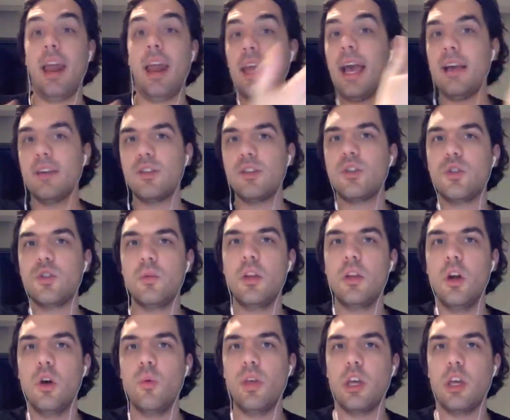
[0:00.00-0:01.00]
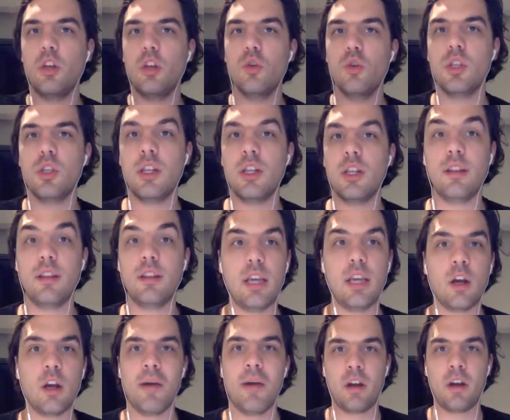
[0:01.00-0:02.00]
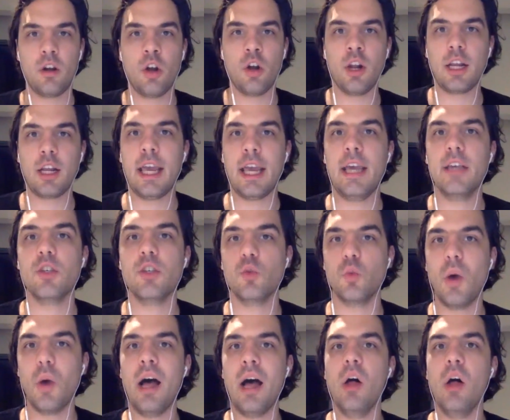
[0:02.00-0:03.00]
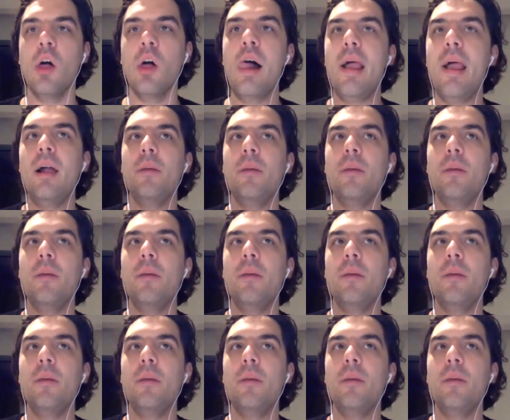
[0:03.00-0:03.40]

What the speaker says: I guess, we could use the Diego Maradona case as well.